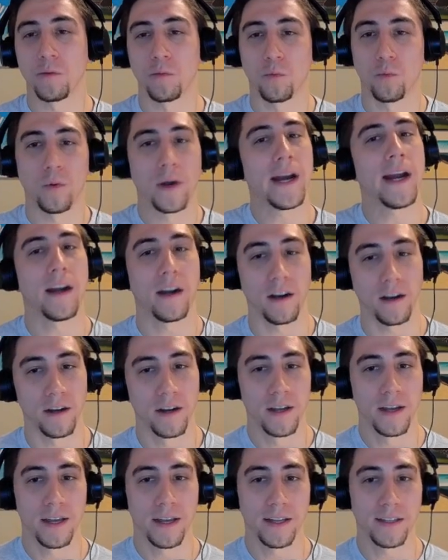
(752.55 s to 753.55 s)
rare.
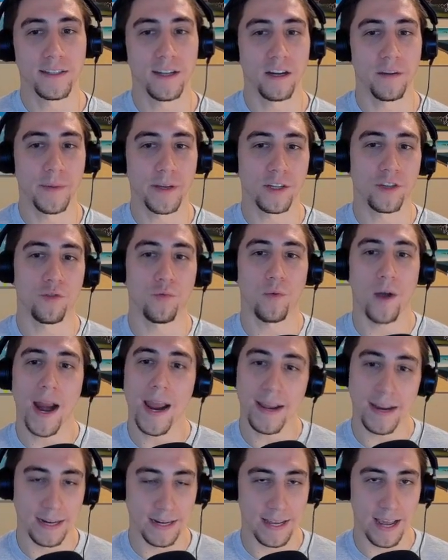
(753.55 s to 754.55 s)
It's going to be
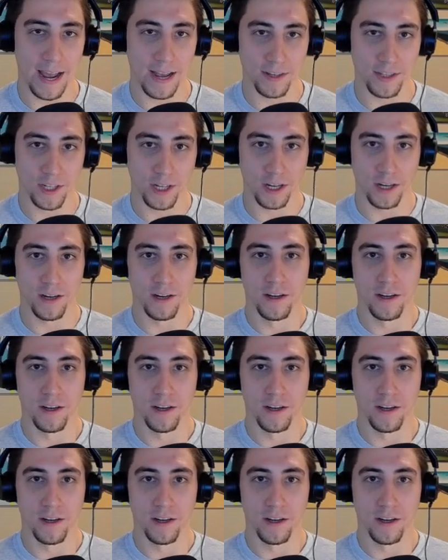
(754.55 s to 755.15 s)
Dragon Caster.